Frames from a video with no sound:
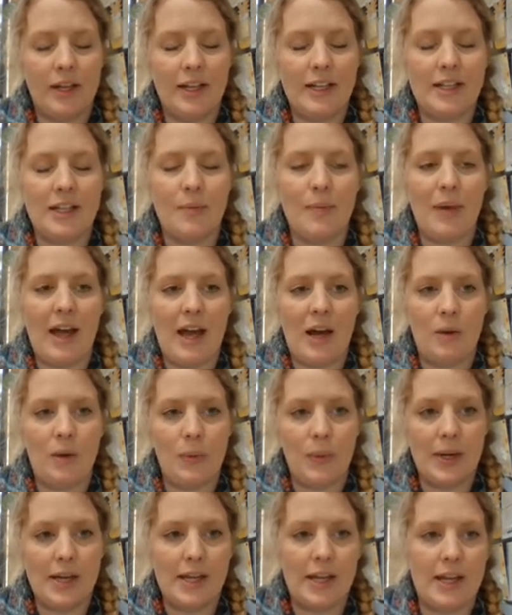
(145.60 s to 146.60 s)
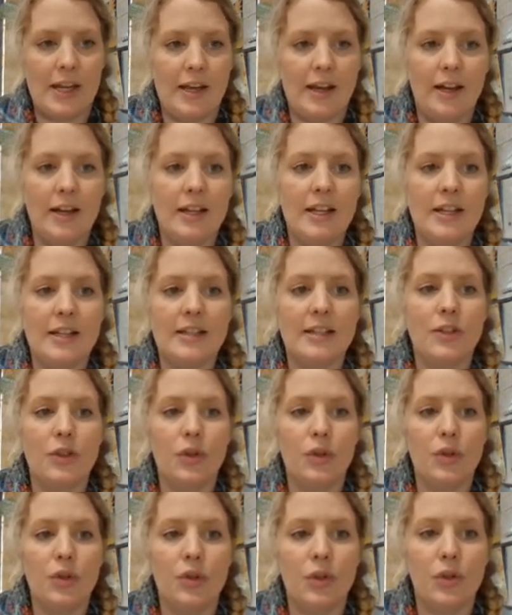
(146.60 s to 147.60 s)
PowerPoint here is
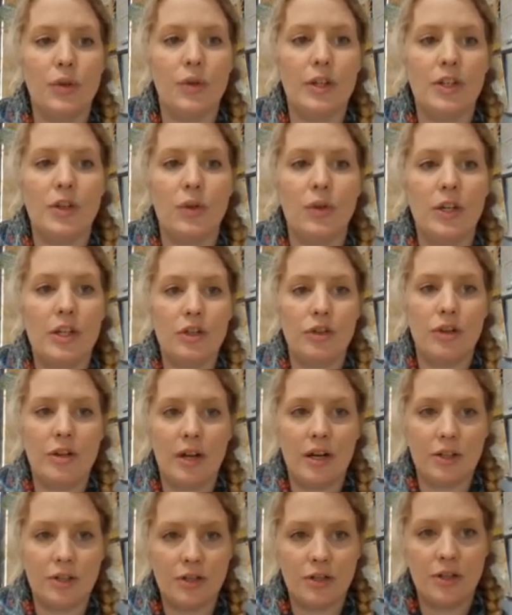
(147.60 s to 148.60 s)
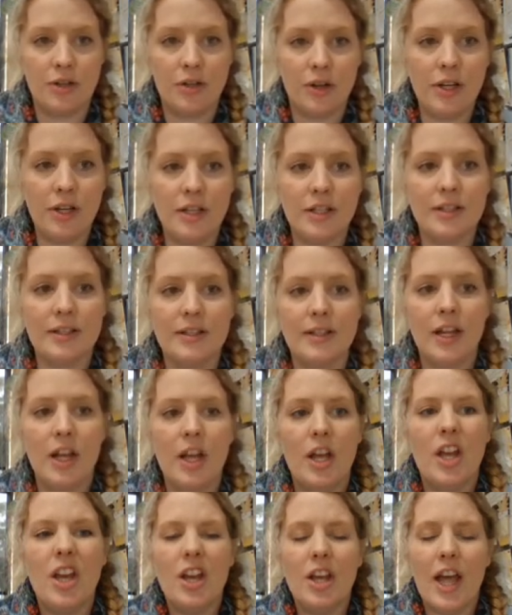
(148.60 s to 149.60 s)
in your introduction notes.
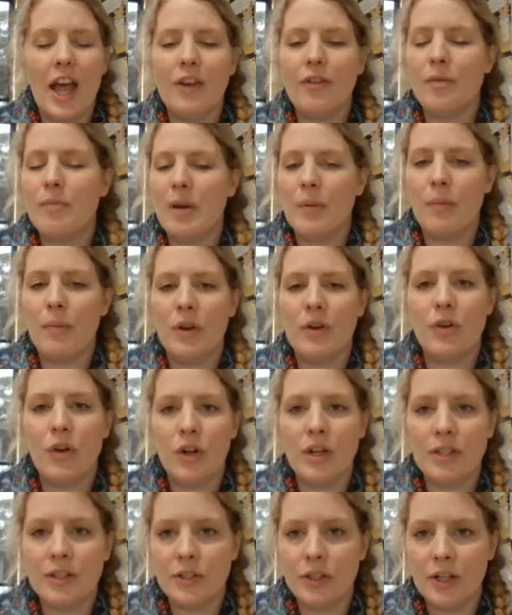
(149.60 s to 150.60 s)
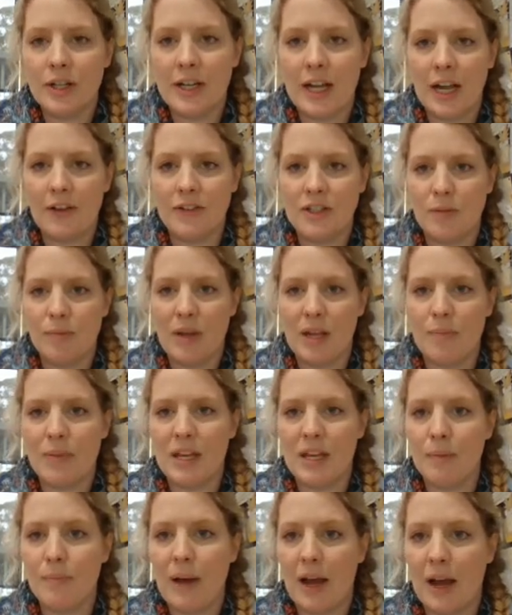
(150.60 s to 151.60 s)
And remember, notes don't have to be
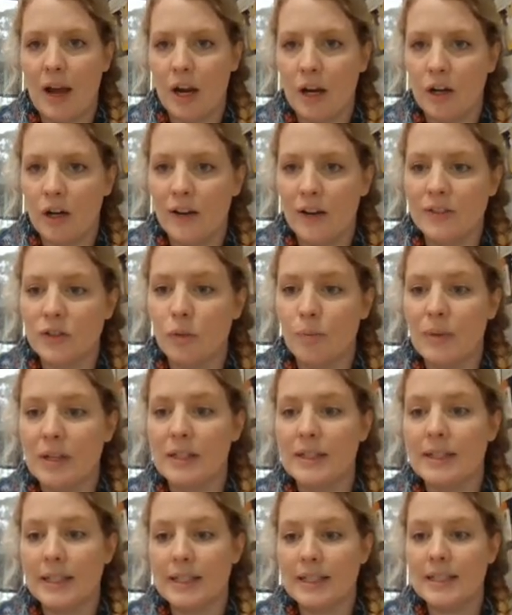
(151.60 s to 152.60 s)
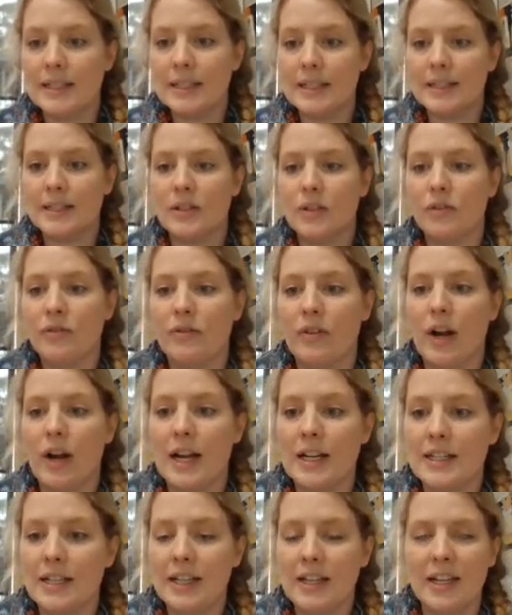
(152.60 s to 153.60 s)
big paragraphs or big sentences of
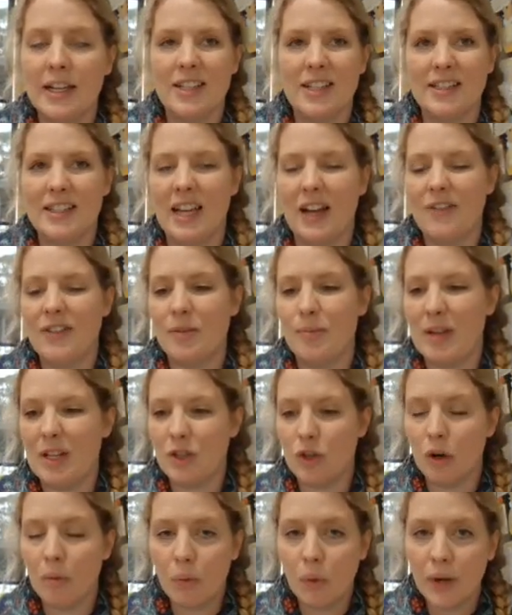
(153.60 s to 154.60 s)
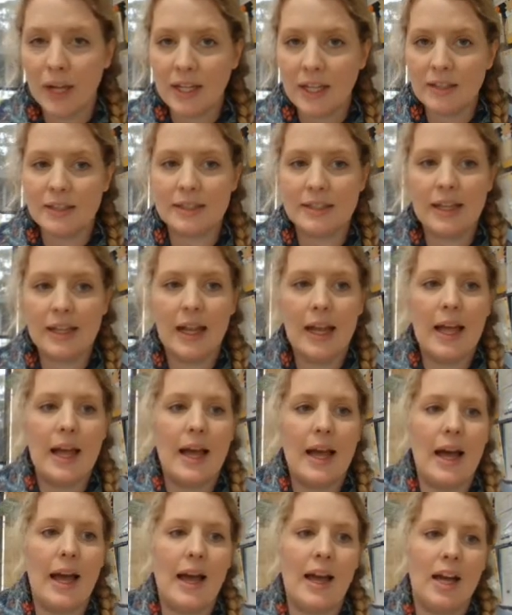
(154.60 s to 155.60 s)
writing. They just have to be dot points
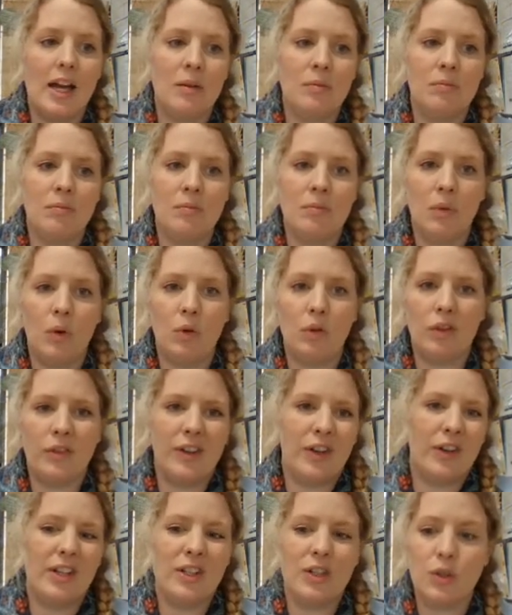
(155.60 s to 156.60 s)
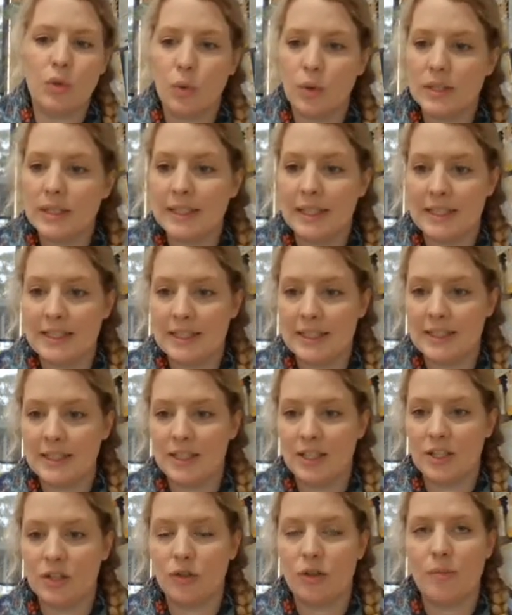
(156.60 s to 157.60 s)
or a very short
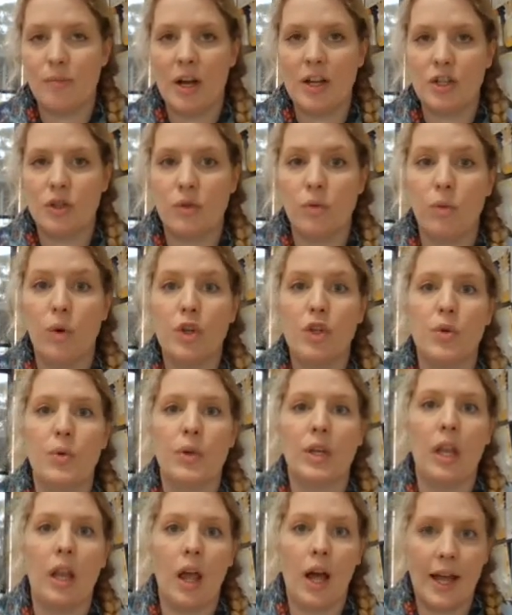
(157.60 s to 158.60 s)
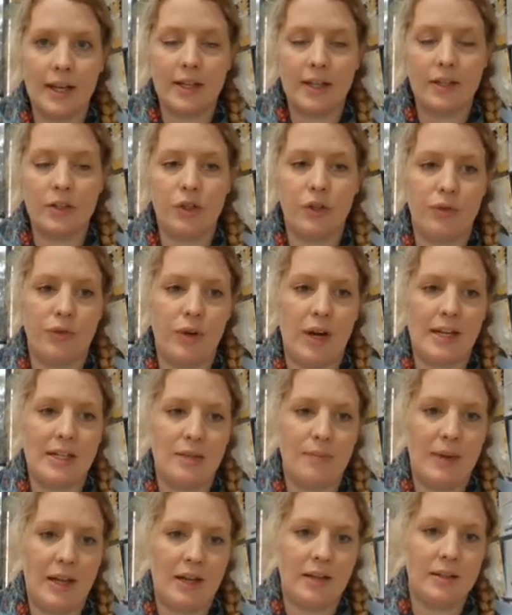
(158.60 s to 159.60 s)
sentence just to remind you of what you would like to
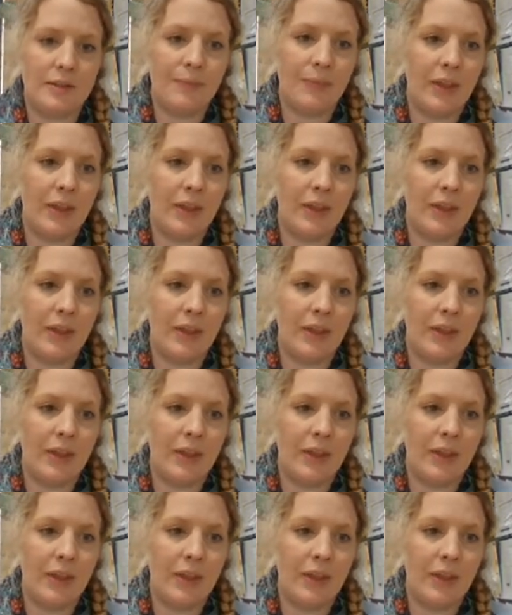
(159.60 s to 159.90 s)
write about.